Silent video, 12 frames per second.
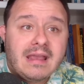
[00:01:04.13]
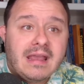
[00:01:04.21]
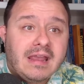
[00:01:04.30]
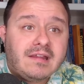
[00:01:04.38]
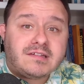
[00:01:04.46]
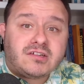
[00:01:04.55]

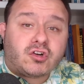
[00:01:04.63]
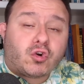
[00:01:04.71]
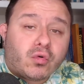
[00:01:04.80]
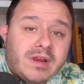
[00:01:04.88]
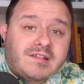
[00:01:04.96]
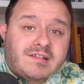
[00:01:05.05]
his
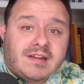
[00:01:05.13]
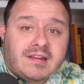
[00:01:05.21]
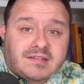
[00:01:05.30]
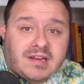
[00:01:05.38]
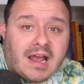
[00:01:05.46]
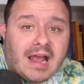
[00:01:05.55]

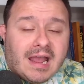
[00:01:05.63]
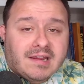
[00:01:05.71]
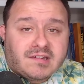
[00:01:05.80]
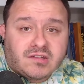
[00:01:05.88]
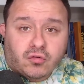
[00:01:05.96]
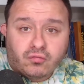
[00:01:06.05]
treasonous
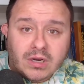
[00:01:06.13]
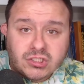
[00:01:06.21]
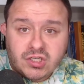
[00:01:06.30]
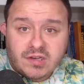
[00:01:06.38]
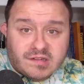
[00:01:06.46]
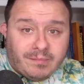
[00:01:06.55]
ties to
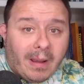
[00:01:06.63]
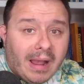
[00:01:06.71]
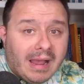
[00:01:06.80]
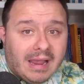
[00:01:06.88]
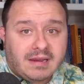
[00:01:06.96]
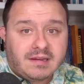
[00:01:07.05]
Russian
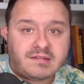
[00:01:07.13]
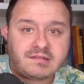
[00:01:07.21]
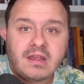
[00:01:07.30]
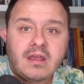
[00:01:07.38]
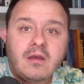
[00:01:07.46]
spies,